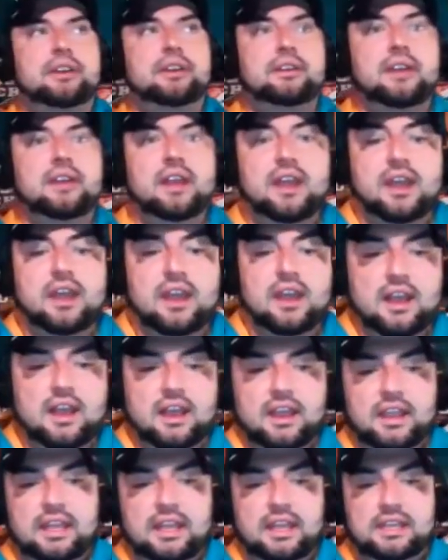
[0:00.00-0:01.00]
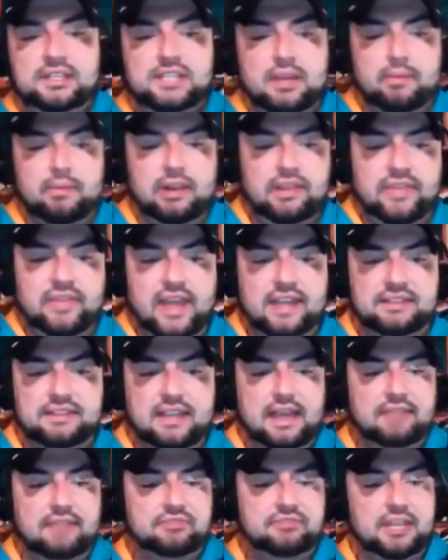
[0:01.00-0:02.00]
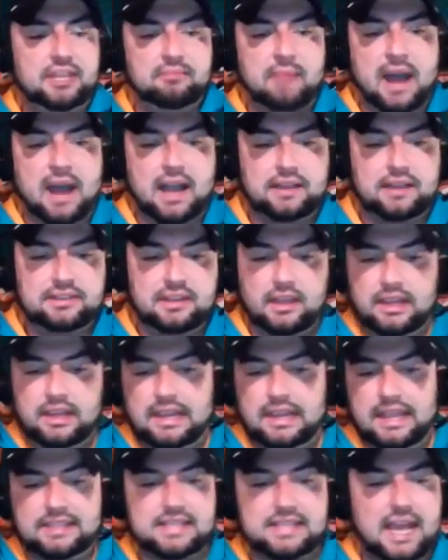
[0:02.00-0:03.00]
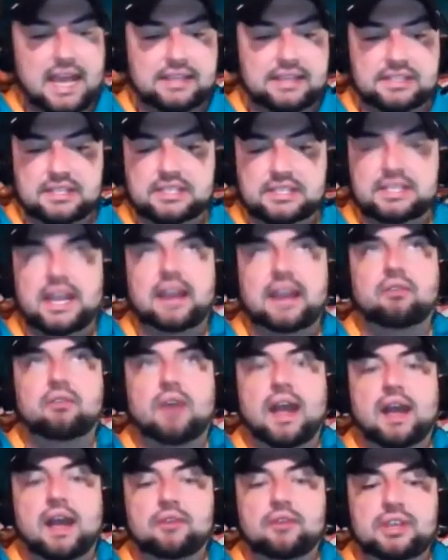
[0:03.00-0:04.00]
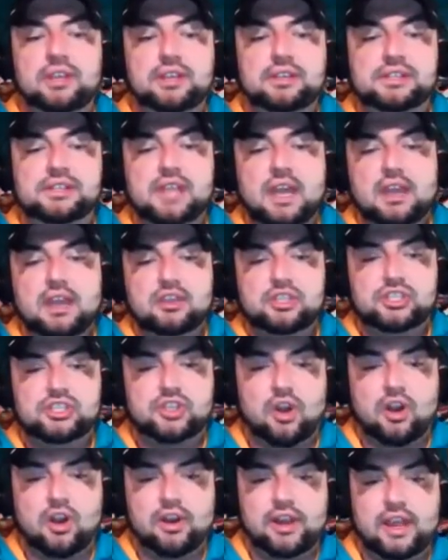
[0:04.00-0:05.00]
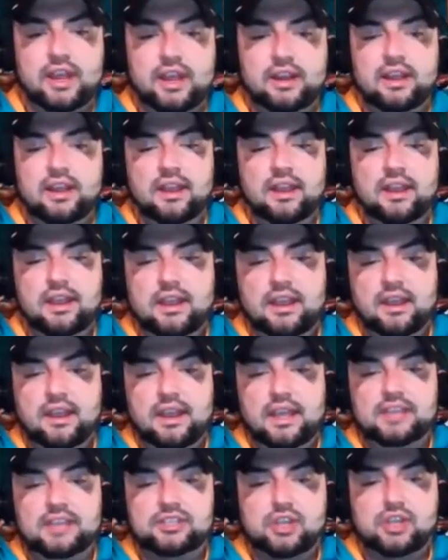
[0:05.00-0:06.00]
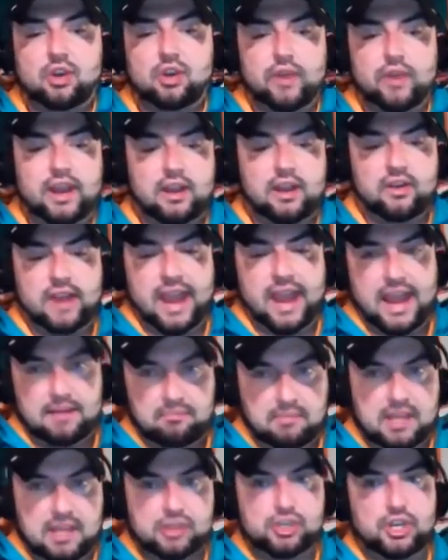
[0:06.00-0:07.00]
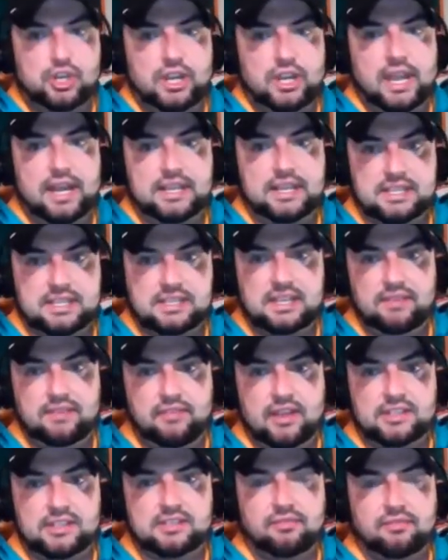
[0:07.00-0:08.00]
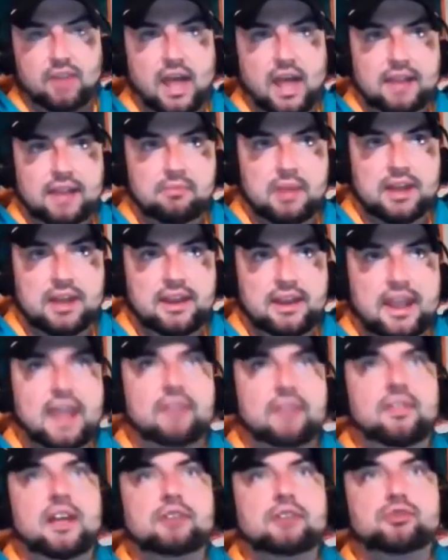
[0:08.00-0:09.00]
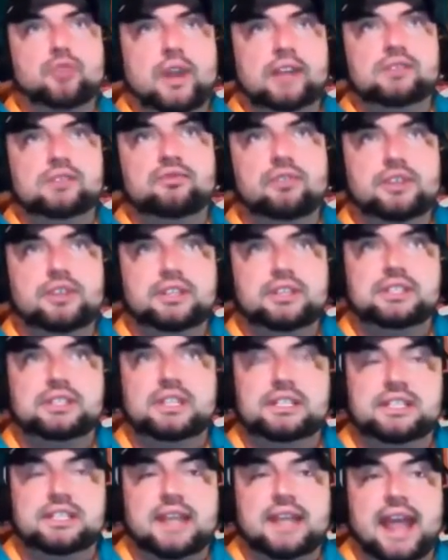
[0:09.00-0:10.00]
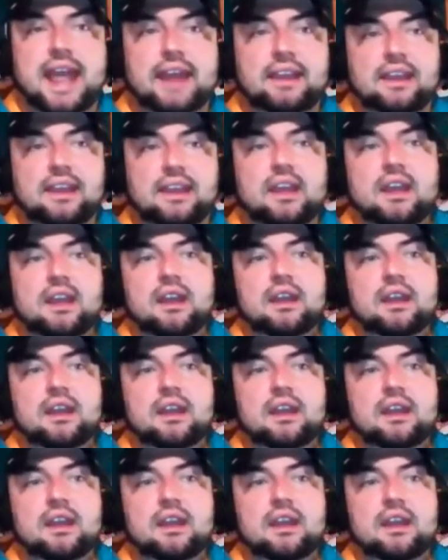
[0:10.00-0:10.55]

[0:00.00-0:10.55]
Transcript: and he's somebody that I've seen mocked like as high as the second round. He's started his career at Michigan as a defensive lineman and then transferred to Cincinnati,